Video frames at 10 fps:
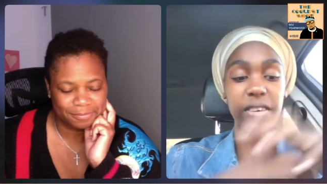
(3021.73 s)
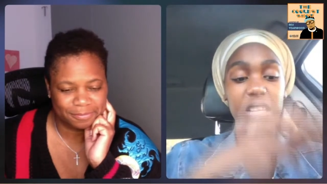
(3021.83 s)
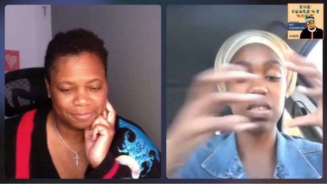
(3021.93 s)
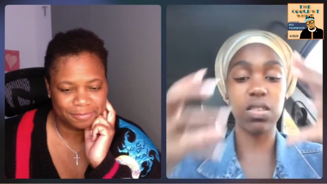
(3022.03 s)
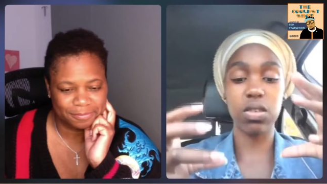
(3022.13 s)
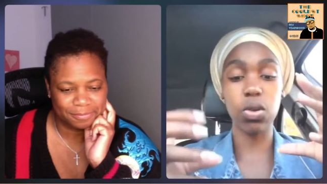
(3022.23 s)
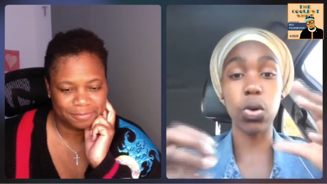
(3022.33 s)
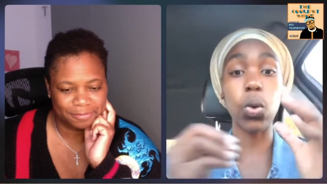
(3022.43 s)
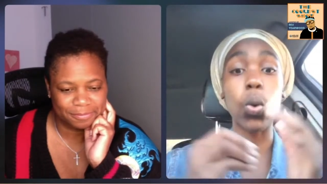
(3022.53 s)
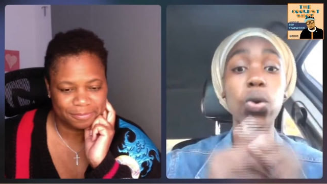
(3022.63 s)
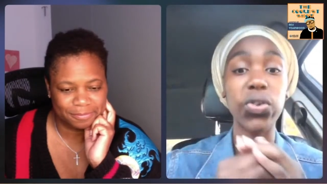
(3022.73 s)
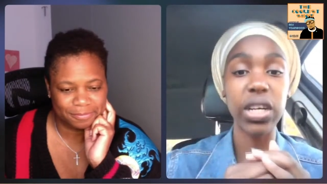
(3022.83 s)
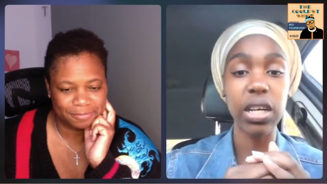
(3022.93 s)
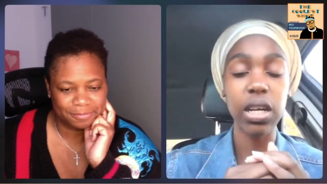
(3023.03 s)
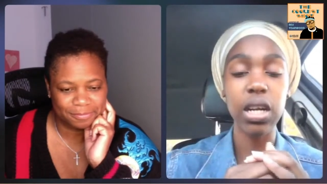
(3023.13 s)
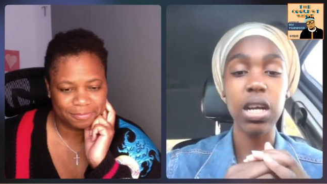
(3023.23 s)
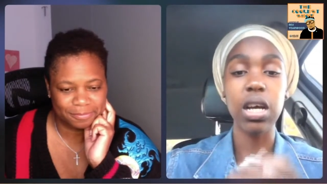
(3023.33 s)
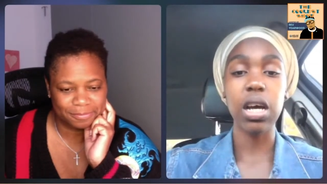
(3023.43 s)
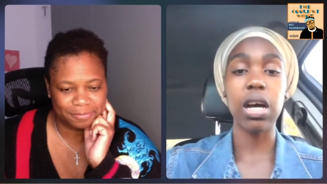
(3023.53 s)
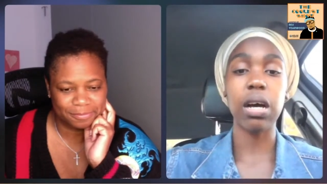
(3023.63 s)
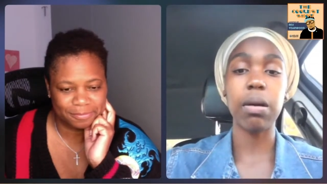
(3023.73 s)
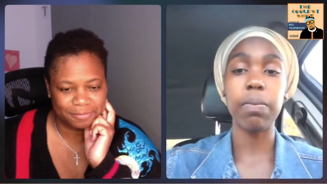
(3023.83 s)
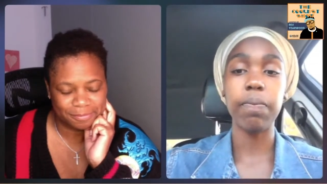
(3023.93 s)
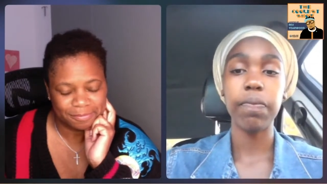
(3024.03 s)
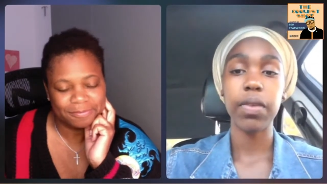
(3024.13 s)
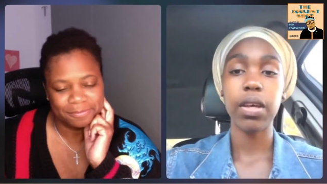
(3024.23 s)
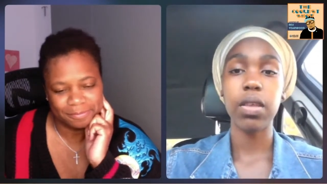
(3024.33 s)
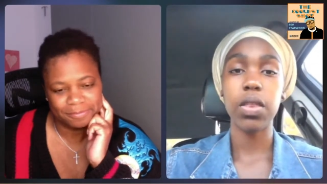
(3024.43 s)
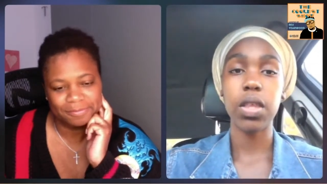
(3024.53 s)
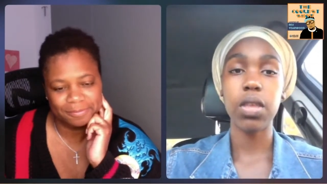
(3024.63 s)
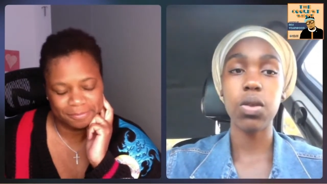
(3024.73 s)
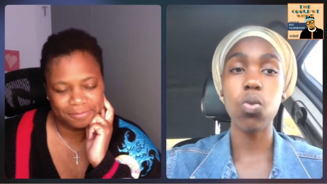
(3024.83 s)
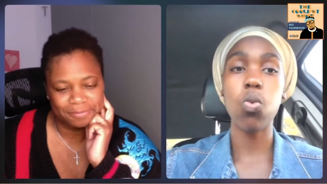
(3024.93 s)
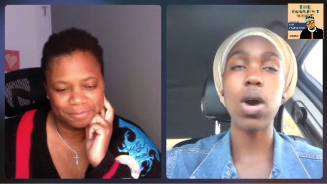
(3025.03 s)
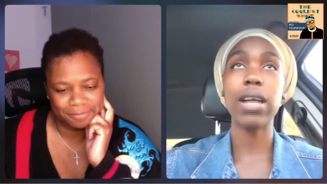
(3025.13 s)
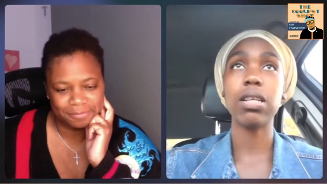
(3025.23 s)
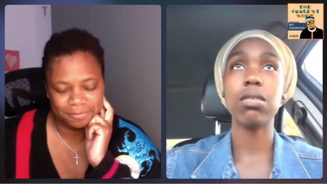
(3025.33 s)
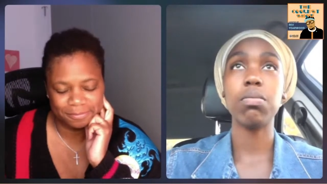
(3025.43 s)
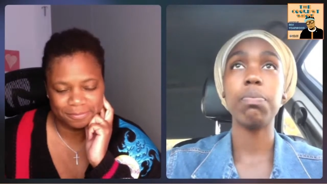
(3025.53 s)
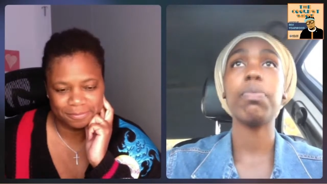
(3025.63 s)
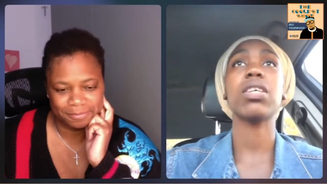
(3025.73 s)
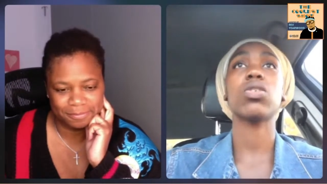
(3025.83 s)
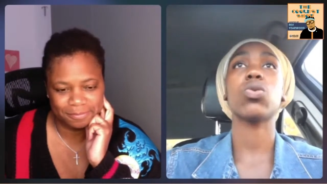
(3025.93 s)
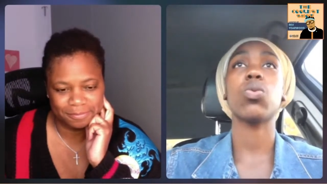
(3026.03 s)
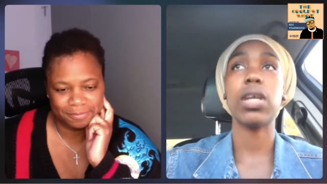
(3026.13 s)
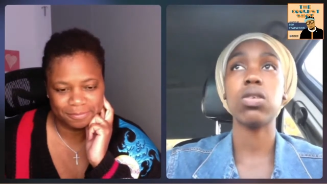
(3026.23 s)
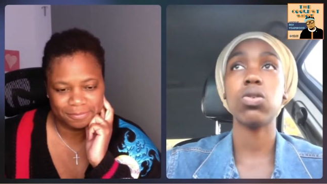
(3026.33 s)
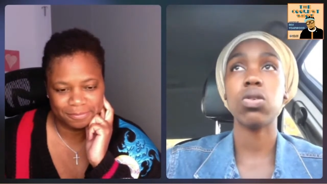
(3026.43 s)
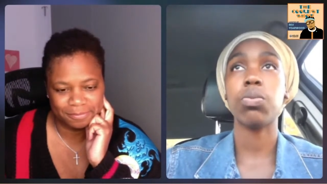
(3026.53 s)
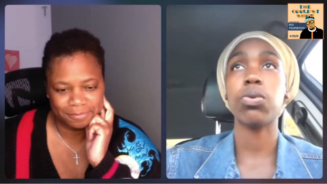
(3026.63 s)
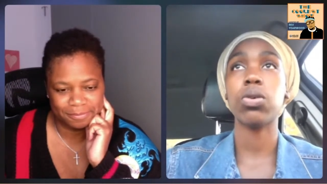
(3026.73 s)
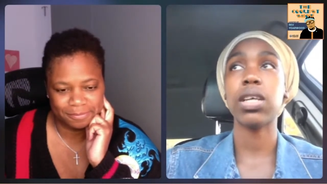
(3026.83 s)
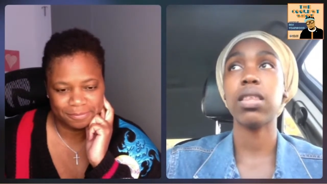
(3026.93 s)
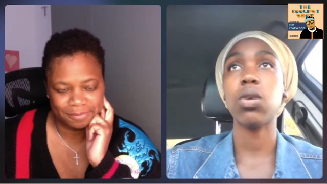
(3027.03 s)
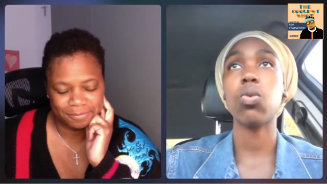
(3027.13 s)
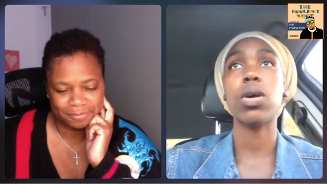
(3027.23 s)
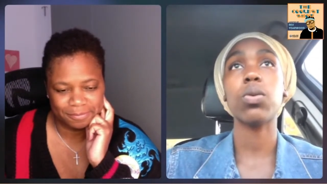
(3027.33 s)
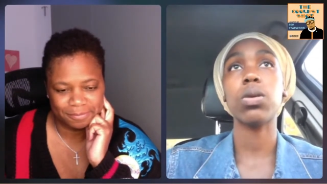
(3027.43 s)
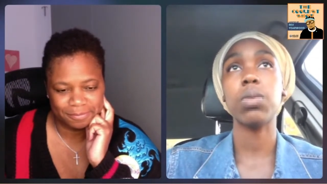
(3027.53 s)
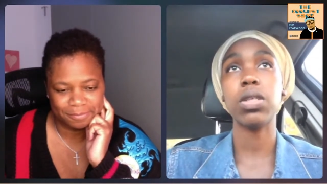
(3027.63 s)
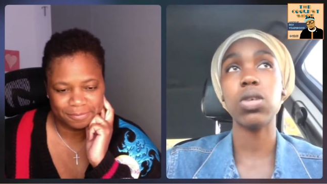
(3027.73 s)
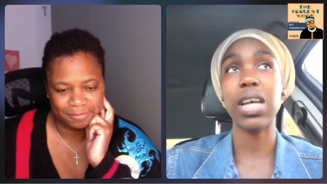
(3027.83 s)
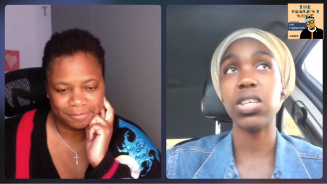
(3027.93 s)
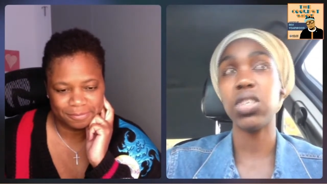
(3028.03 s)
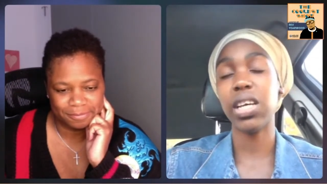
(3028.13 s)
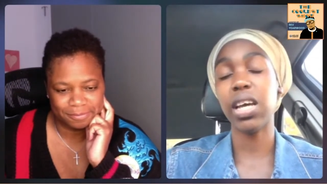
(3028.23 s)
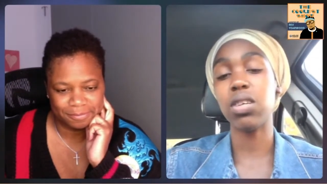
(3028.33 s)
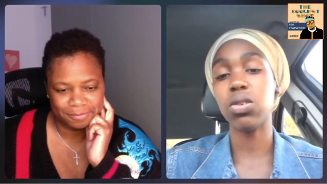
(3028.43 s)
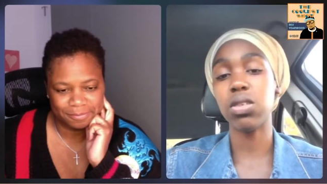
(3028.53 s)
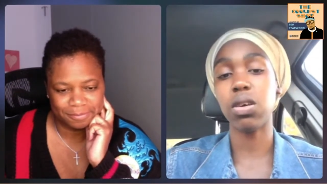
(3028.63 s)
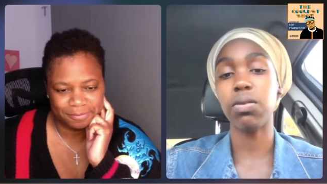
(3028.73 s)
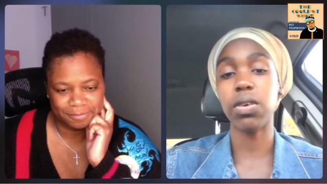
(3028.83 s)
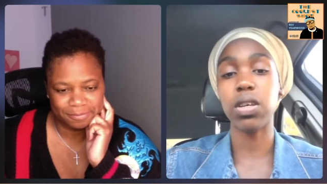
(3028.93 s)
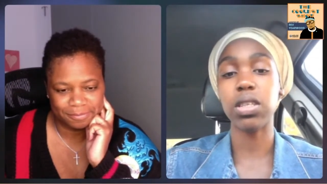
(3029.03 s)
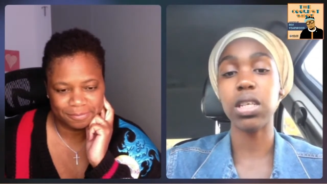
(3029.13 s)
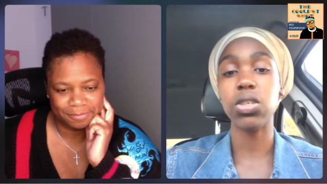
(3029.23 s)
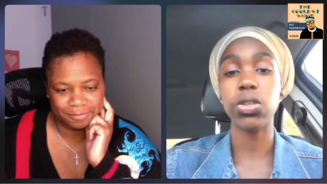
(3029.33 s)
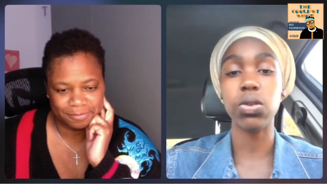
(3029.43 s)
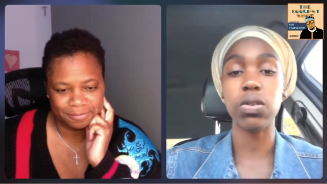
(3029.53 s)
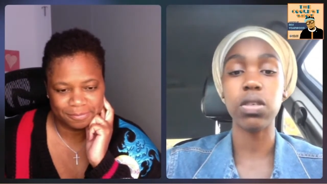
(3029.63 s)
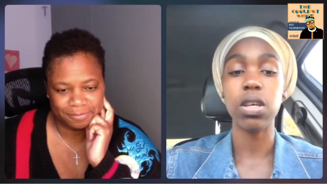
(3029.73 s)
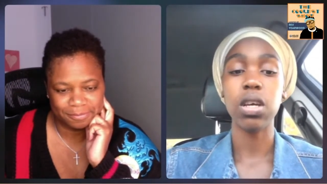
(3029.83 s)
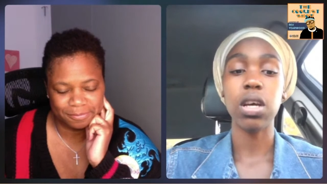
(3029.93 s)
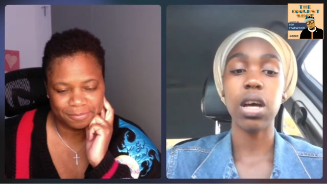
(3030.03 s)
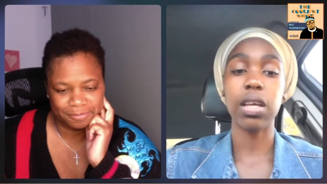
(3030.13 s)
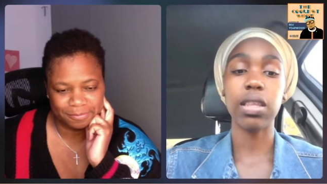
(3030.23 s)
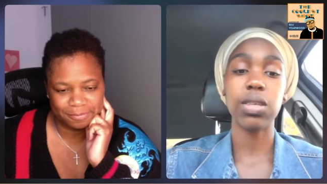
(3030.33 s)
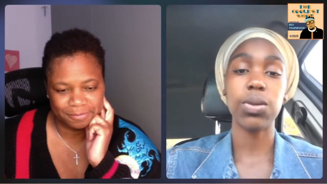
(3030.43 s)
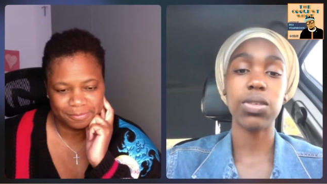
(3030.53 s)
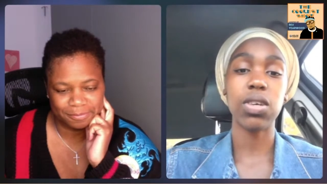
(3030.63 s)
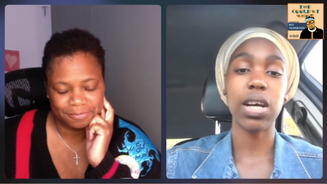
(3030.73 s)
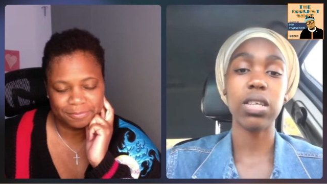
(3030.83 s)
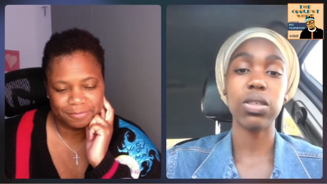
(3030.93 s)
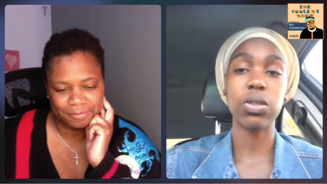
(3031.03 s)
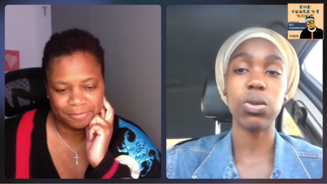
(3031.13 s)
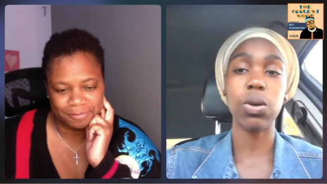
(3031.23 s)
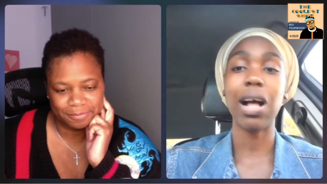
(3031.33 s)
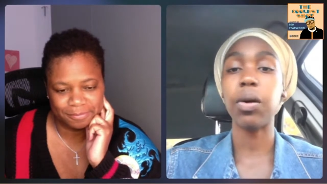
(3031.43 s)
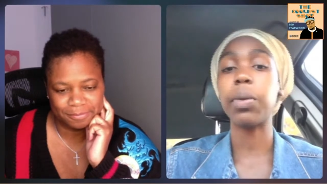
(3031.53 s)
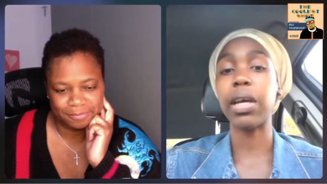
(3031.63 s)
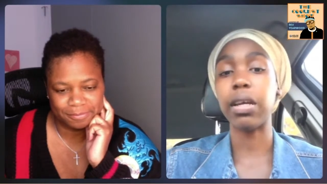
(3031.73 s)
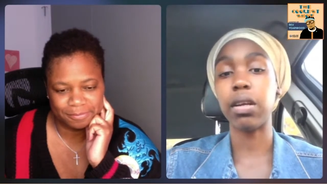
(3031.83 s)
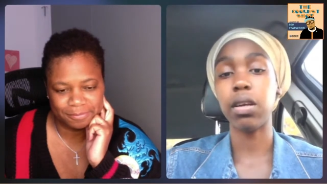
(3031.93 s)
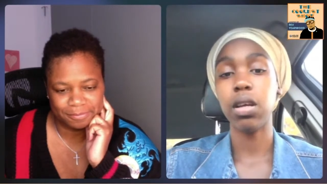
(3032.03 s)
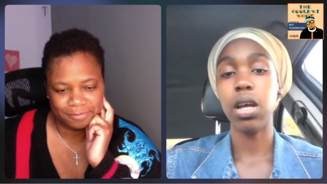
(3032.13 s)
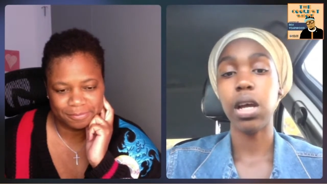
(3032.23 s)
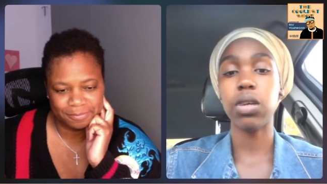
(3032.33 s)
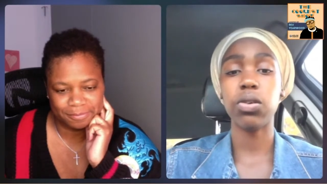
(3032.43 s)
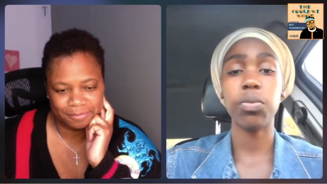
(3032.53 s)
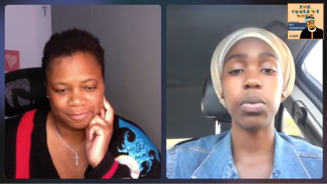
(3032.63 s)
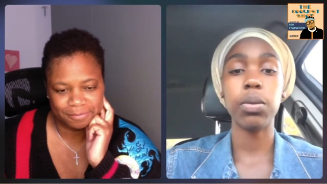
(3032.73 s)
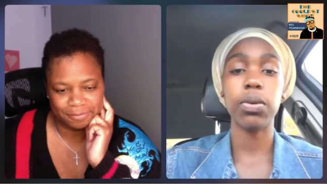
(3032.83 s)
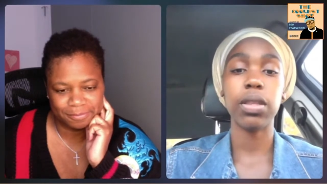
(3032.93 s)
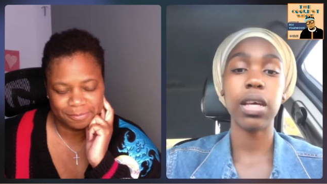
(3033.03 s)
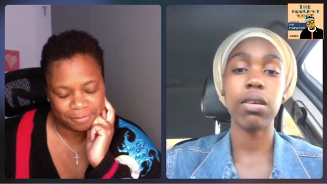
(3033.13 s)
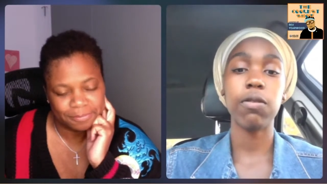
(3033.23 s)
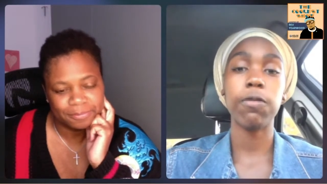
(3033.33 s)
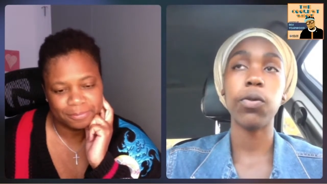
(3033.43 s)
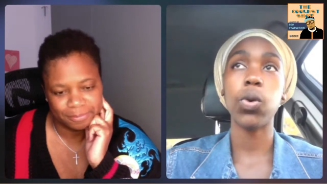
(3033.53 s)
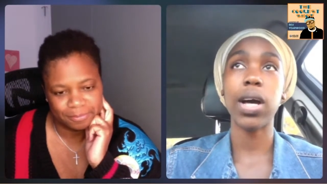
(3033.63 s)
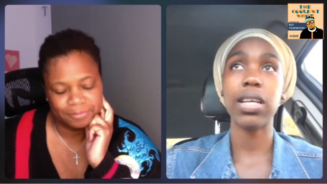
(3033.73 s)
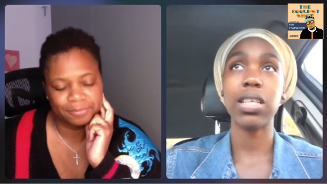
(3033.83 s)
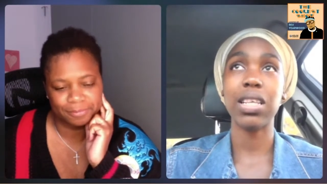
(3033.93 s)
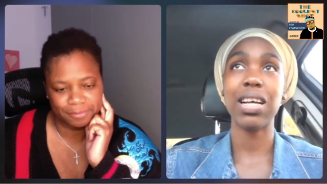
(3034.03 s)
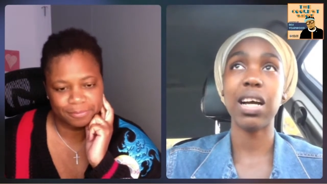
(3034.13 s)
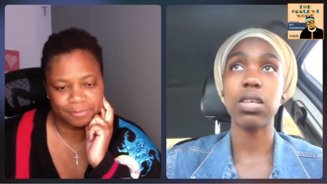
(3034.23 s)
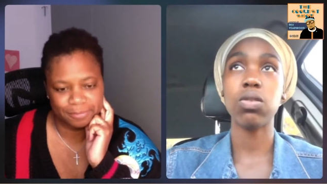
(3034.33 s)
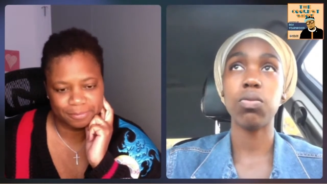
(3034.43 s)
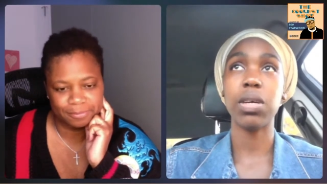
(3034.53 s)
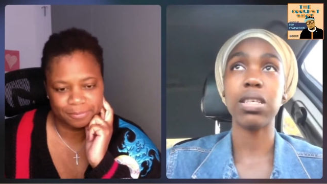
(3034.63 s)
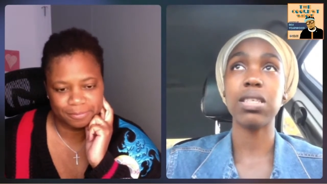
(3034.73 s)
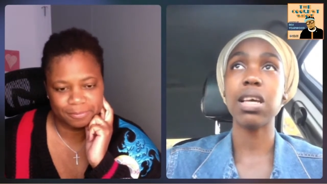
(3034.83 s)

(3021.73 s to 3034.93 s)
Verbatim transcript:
Speaker 1: of its glory. Um, the one best way to support, I think, one would be to educate yourself around the issues uh, that you're trying to help in a lot of people then fall under the guise